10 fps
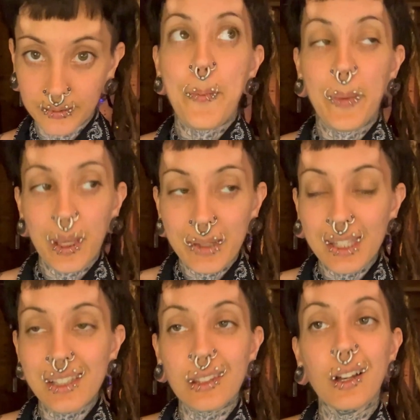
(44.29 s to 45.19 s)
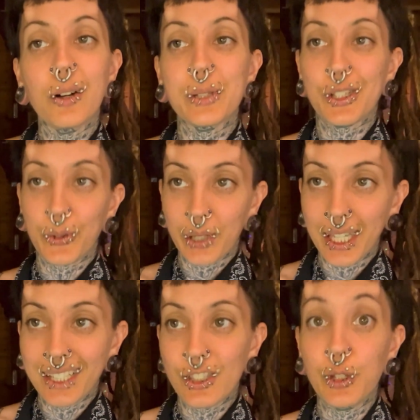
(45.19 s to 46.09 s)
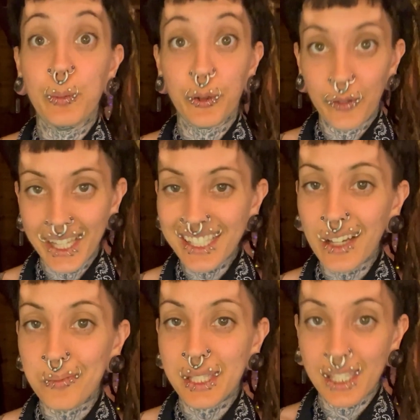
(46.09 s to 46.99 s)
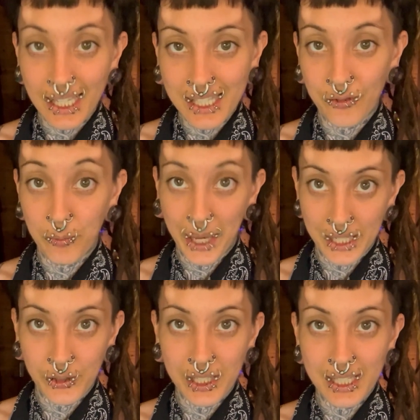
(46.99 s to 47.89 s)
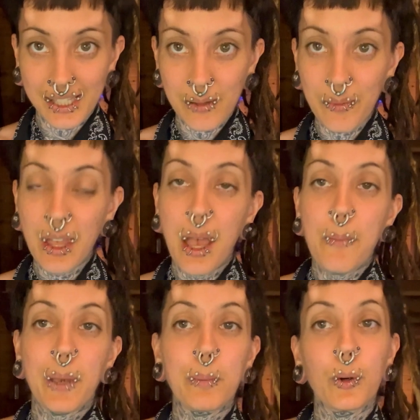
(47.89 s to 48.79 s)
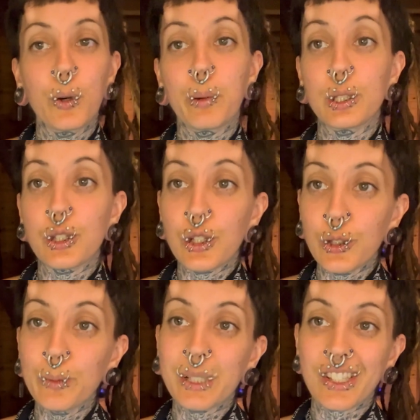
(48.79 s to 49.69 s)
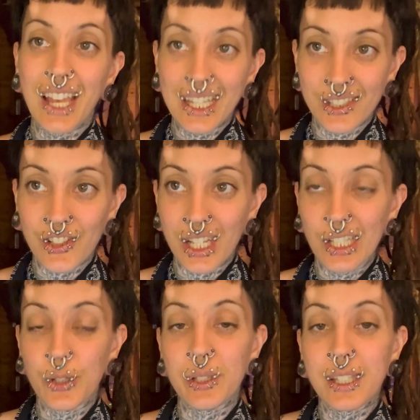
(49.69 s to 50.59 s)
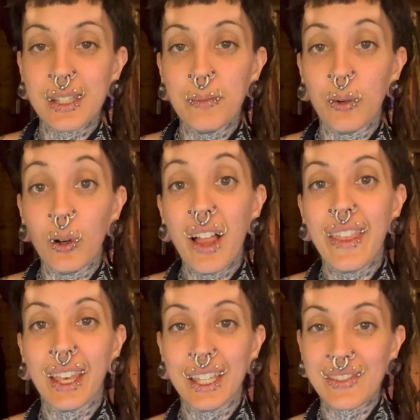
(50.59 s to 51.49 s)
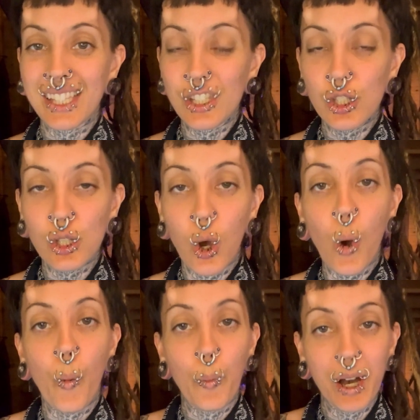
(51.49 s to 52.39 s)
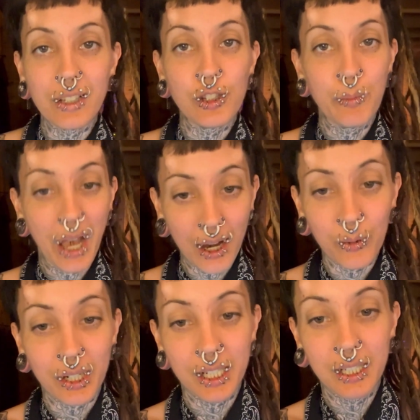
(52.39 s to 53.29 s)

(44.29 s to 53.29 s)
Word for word: Maybe this law was created to prevent obsessive patriotism, people who put too much energy into a symbol that gives it so much power.